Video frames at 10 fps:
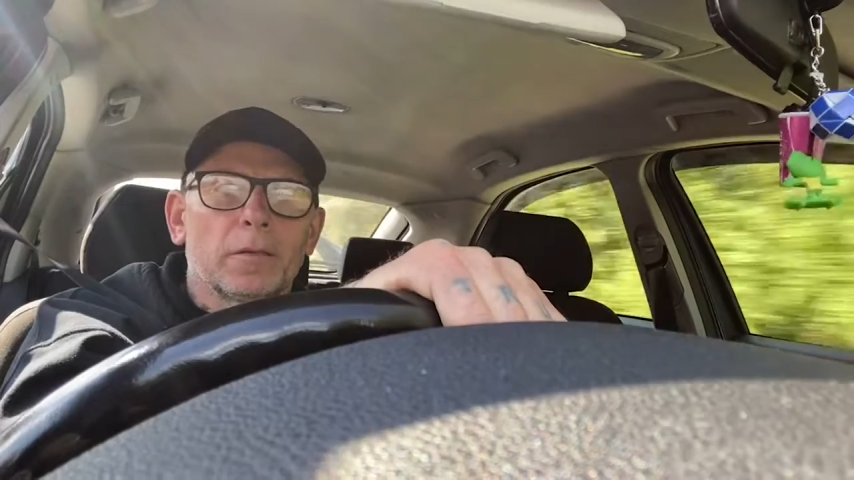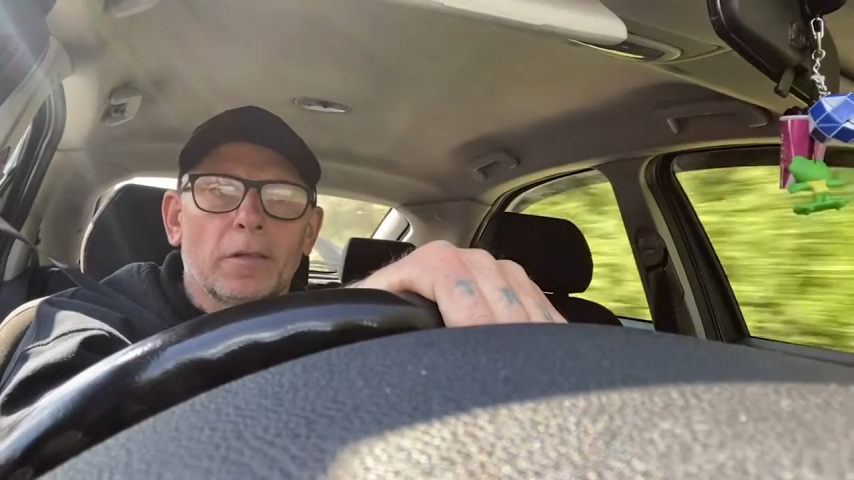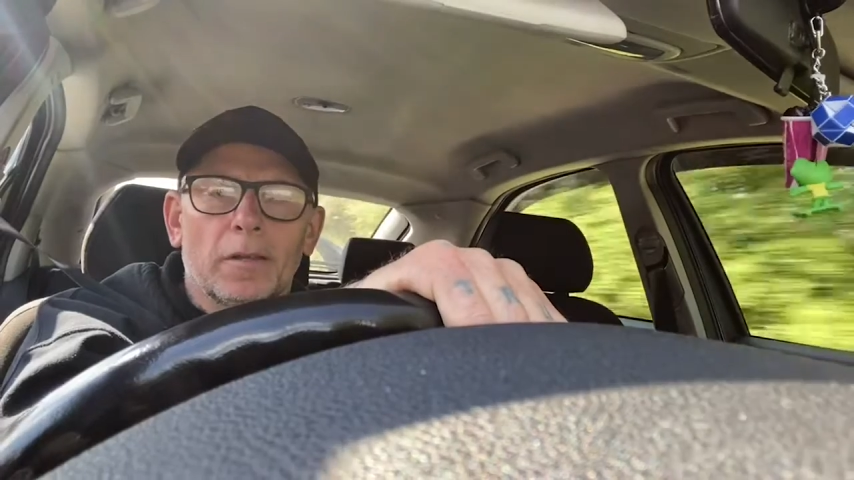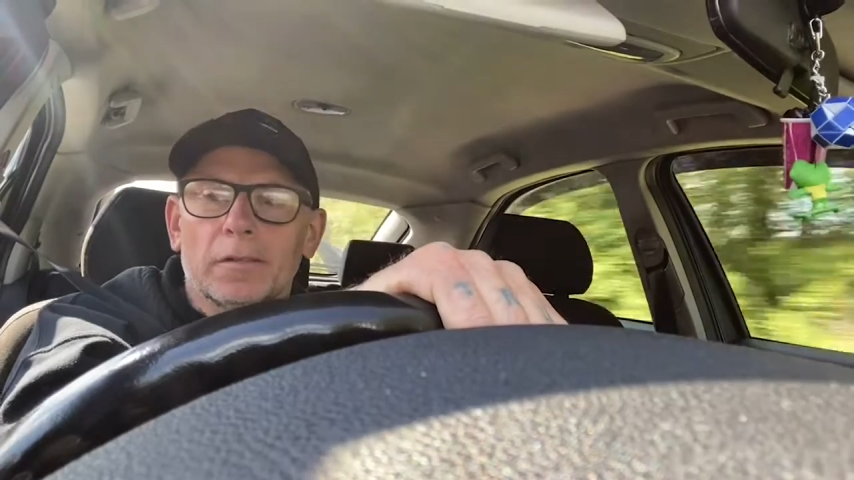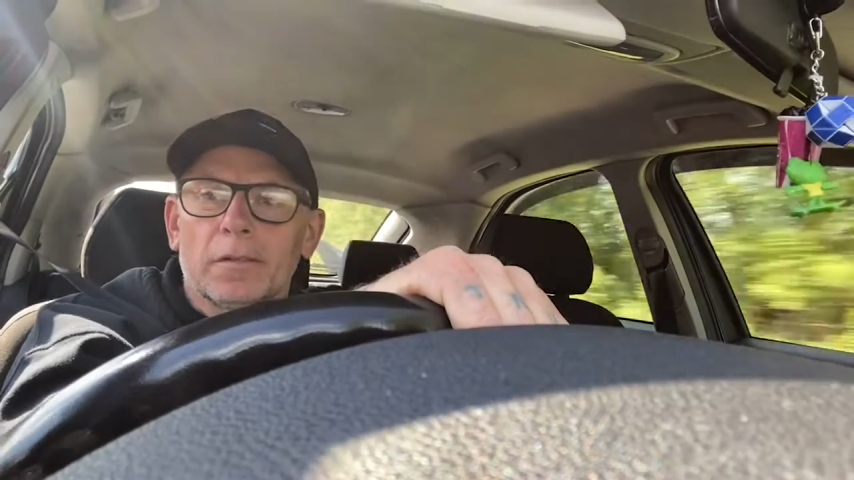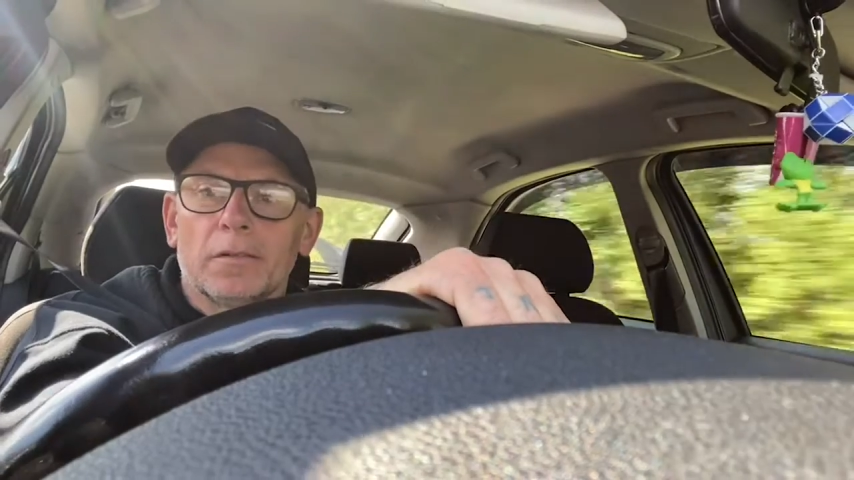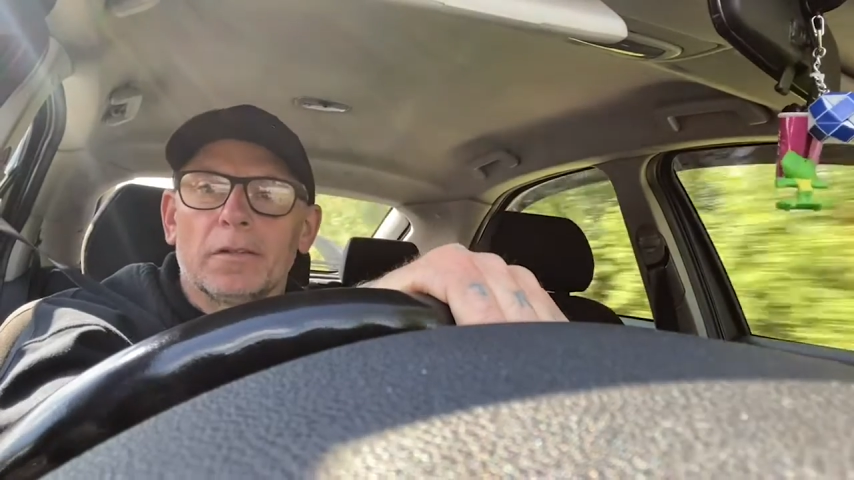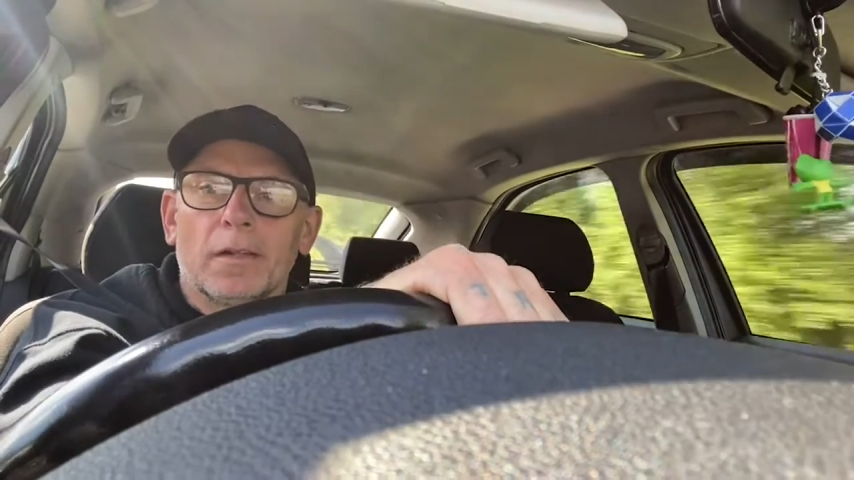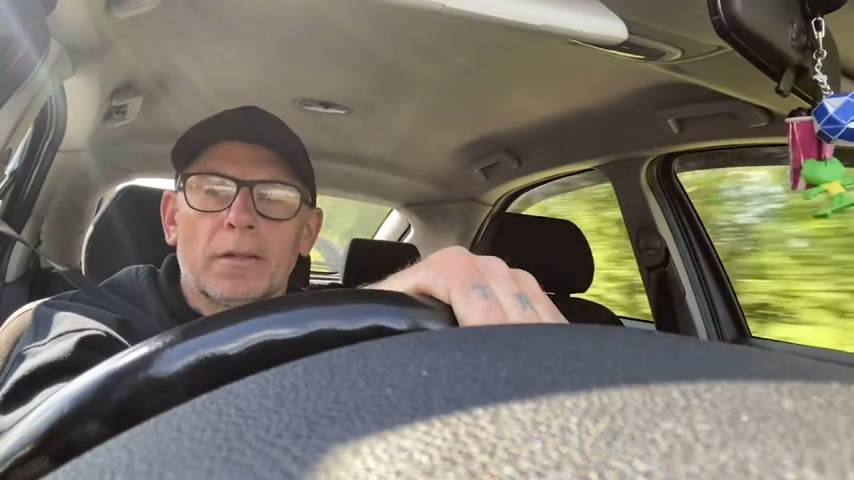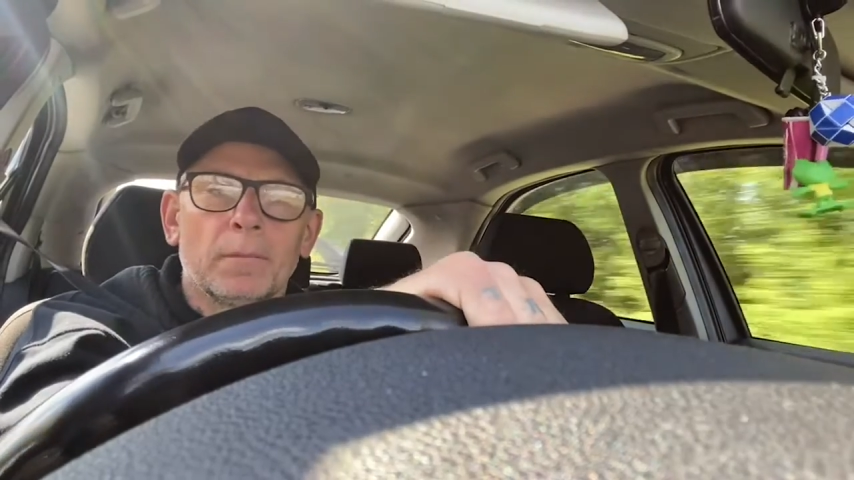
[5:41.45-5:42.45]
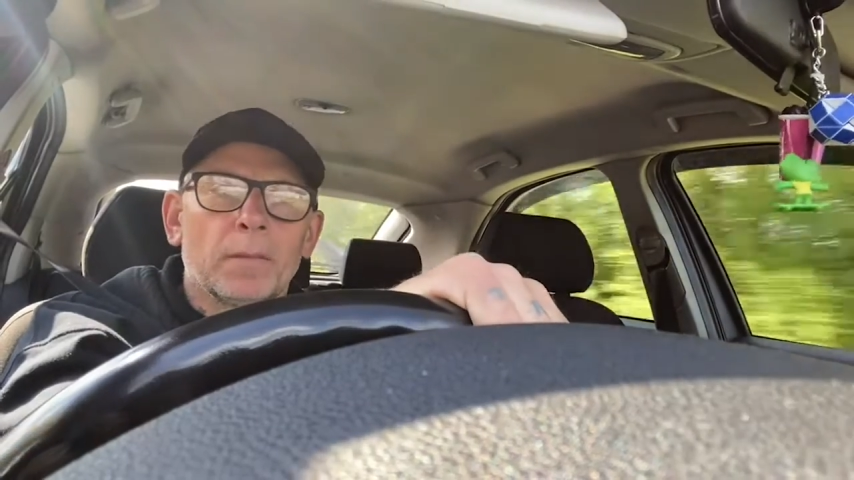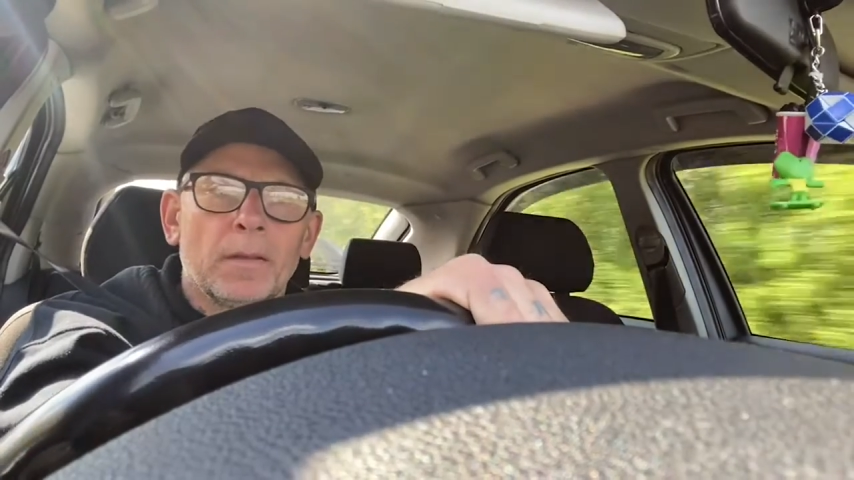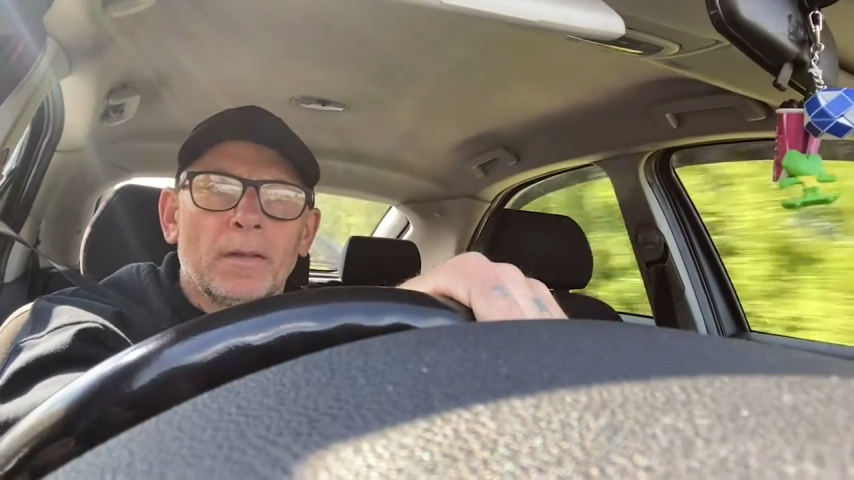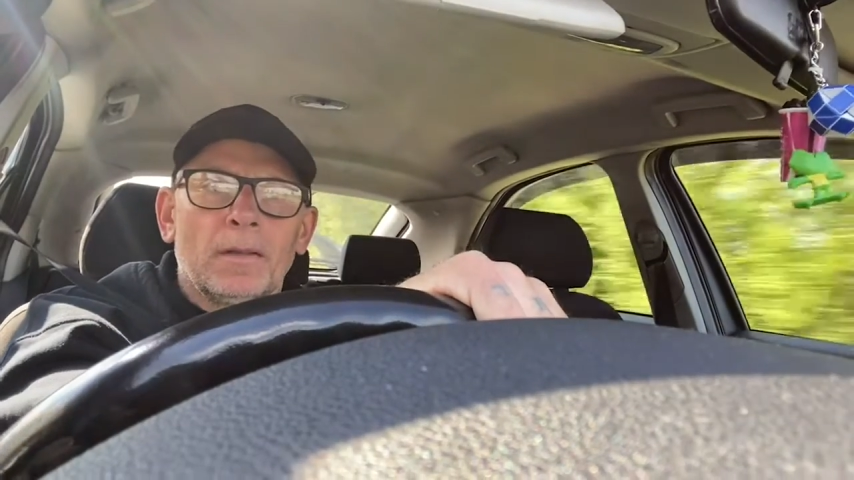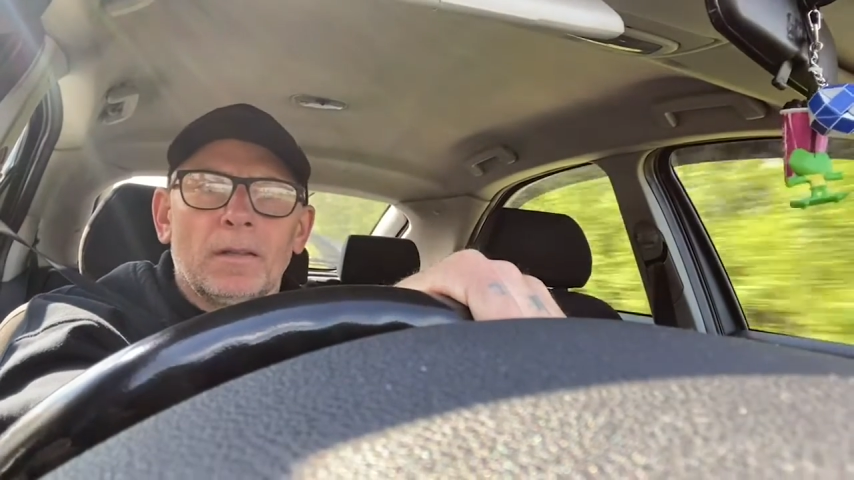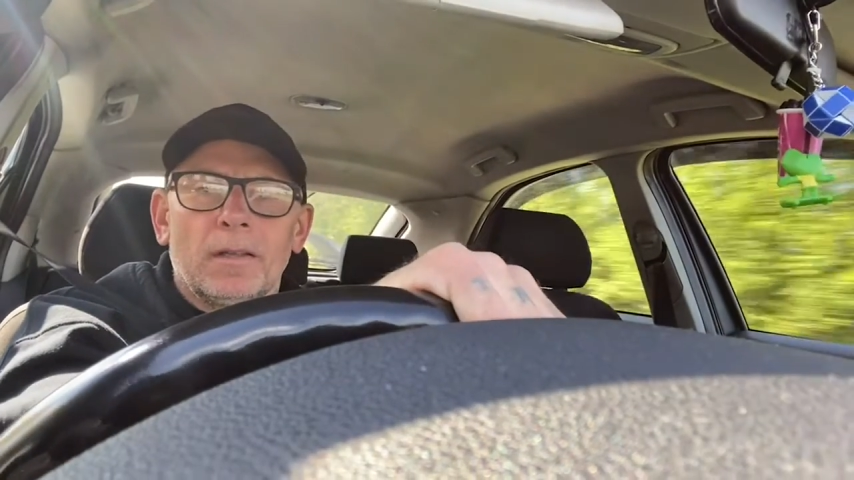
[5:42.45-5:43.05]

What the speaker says: to Tesco's again.